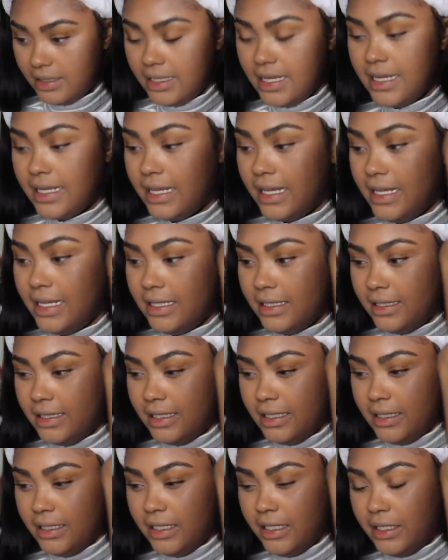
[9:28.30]
It's like
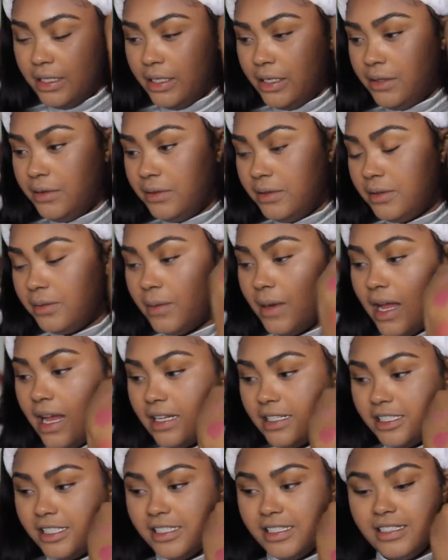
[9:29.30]
instantly cute
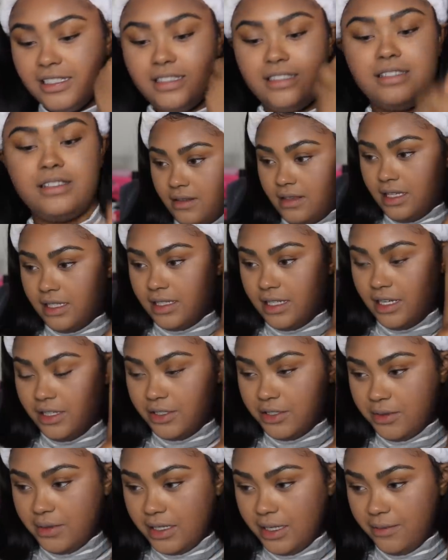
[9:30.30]
swatches. That's not
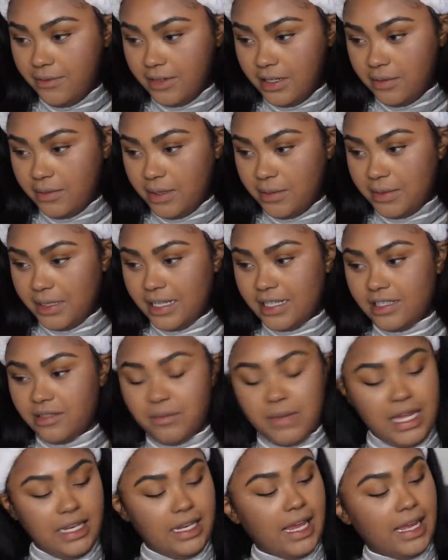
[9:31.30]
showing up very well because of
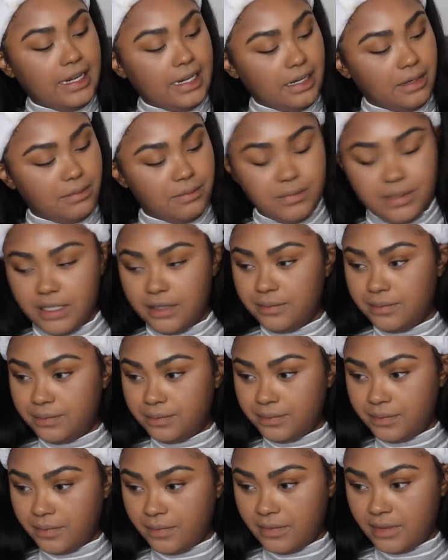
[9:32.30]
my lighting, but
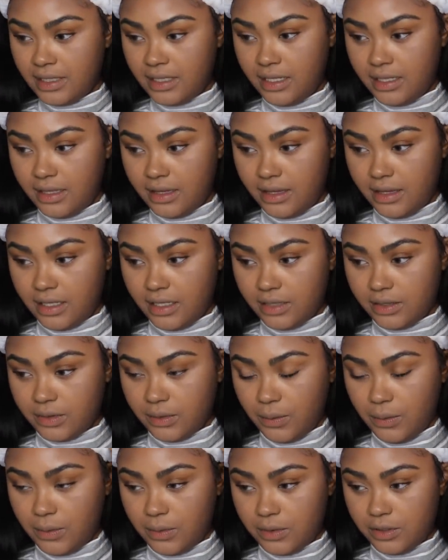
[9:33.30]
there's
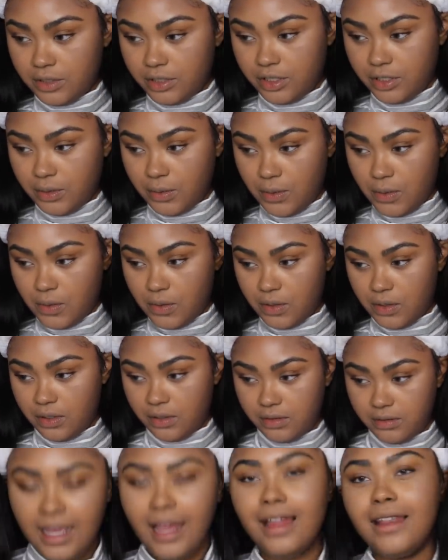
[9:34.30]
an orangey
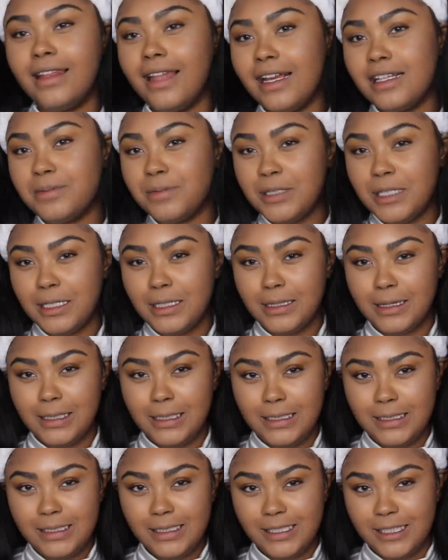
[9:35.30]
coral. And last but not
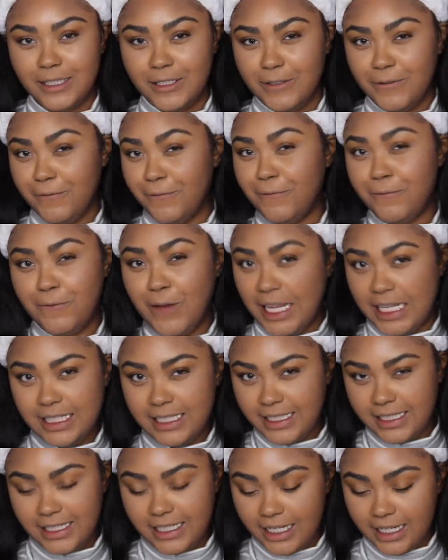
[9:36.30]
least, this
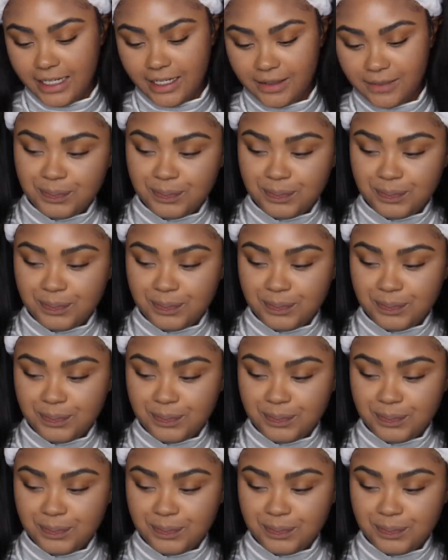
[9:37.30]
Feisty.